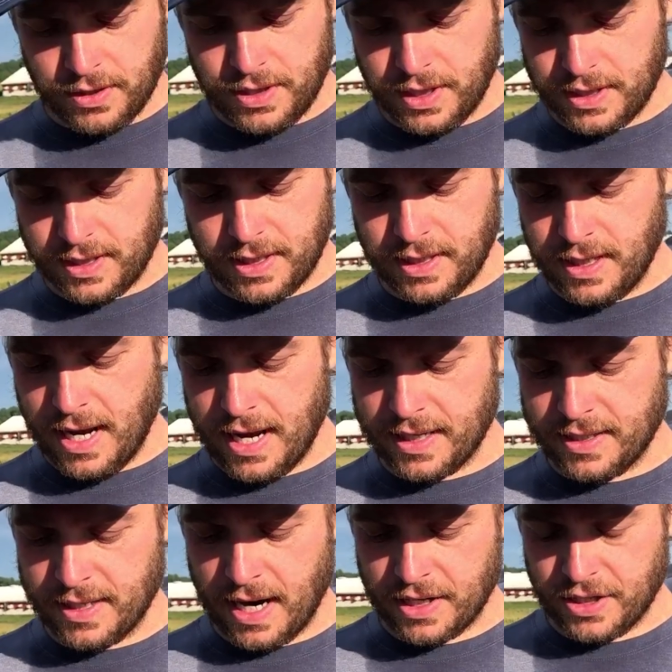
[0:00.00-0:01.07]
So just the
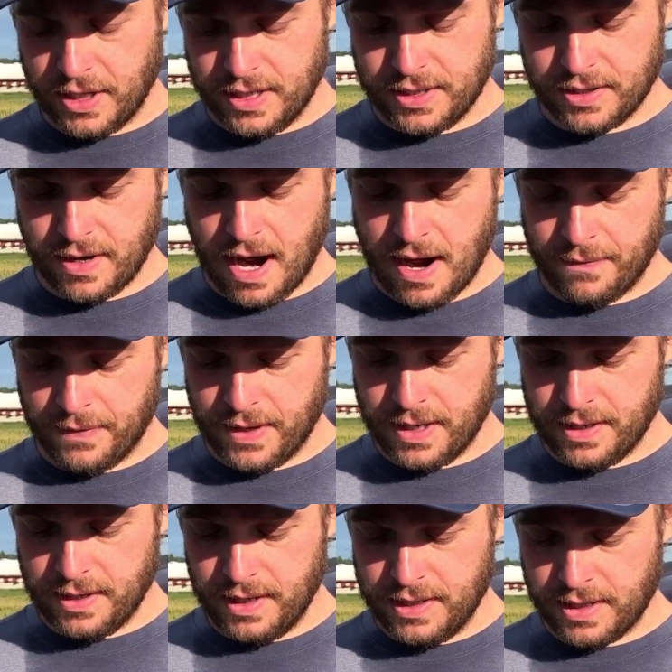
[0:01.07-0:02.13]
next section in
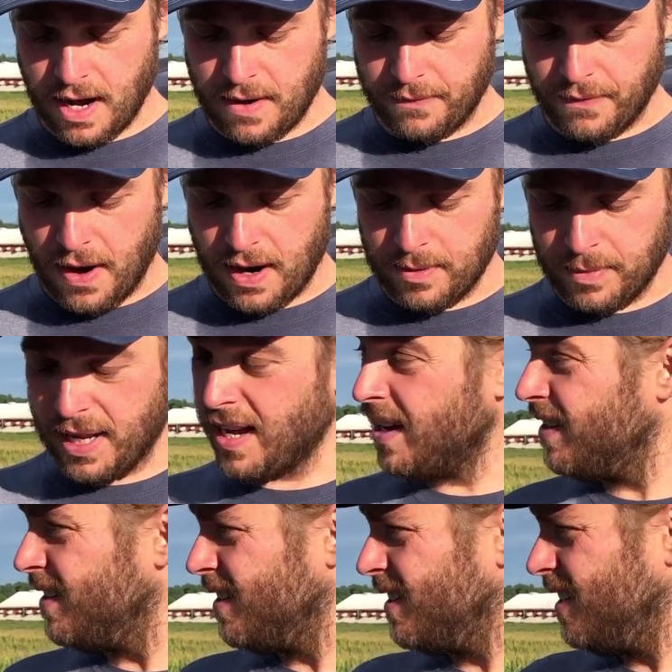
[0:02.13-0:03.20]
Stratford, he's got
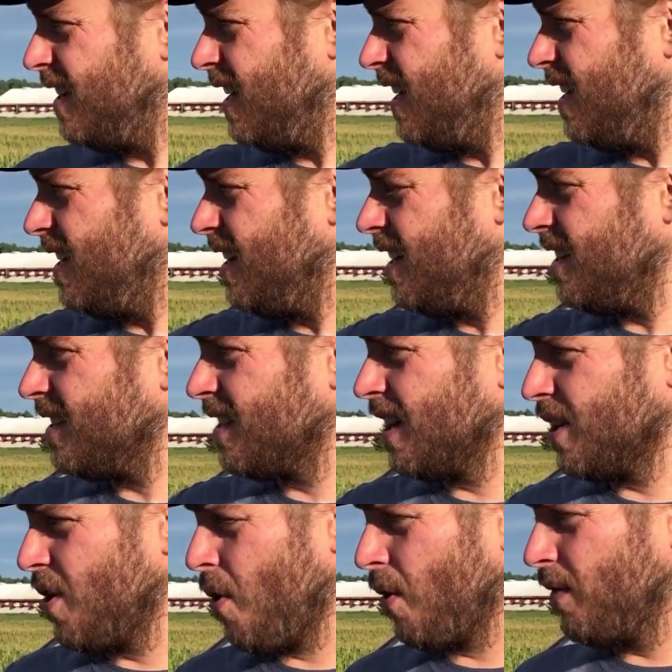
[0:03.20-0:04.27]
farmland, he's
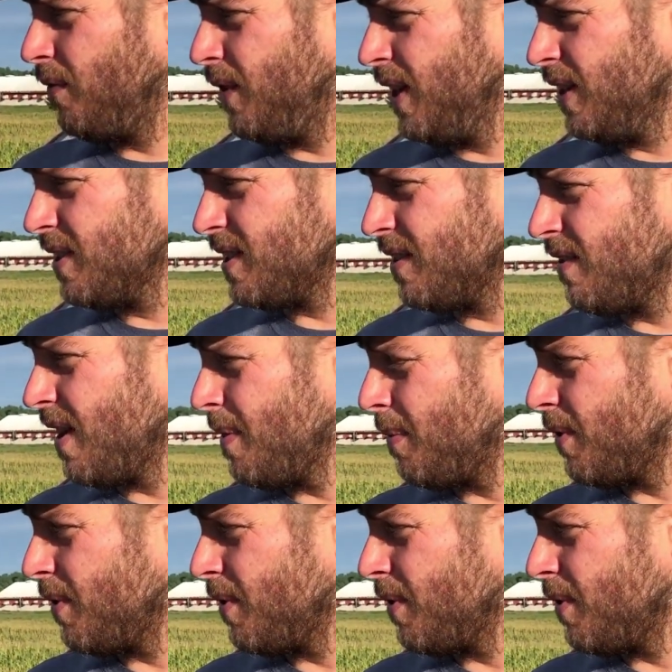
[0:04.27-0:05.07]
got cornfields to run